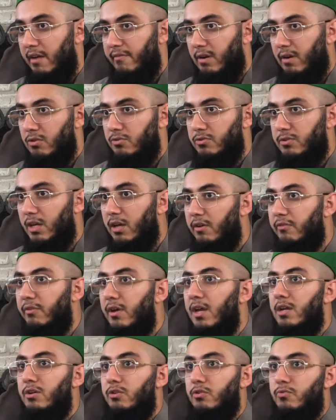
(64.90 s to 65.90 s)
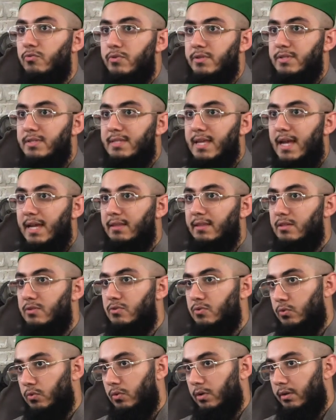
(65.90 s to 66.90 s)
of ourselves to recite the
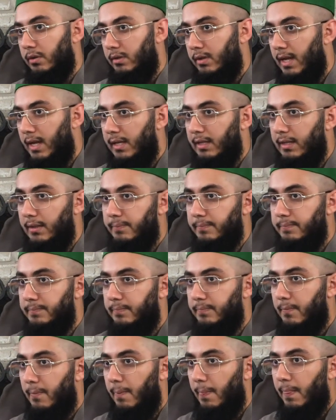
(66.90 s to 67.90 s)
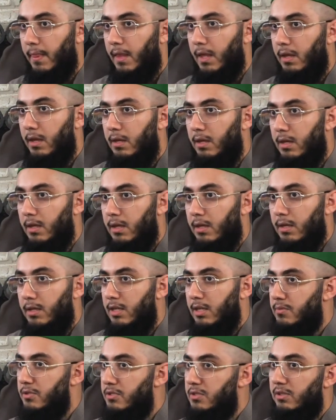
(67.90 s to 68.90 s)
surah daily.
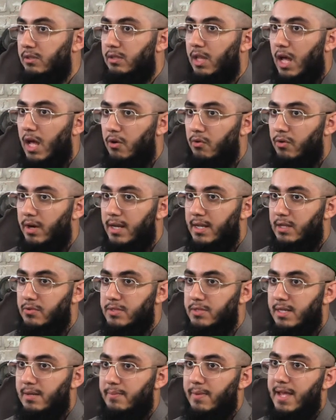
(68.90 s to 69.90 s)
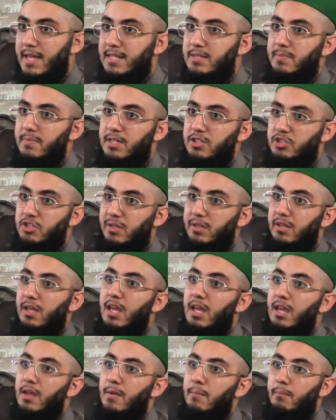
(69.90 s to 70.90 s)
Nabi Sallallahu Alaihi Wasallam has mentioned
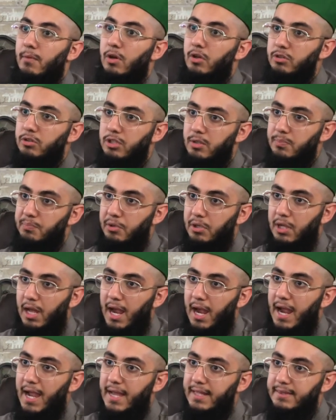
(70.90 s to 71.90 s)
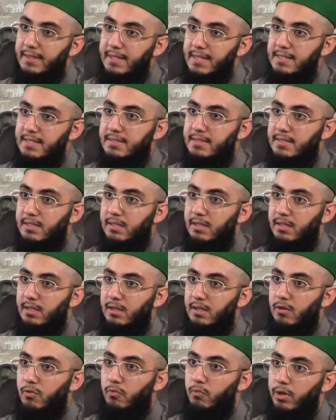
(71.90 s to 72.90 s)
multiple ahadith
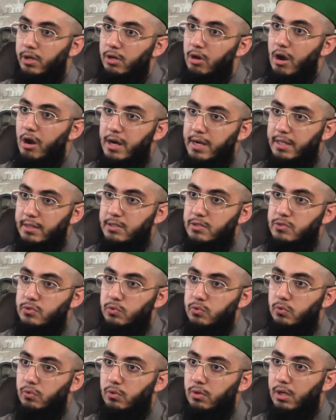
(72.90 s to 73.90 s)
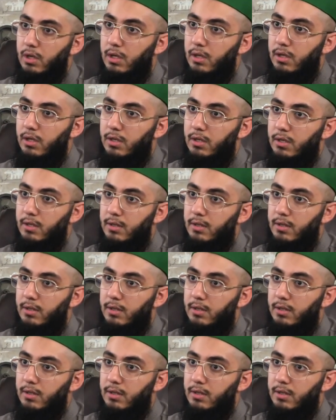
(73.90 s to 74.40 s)
regarding the surah.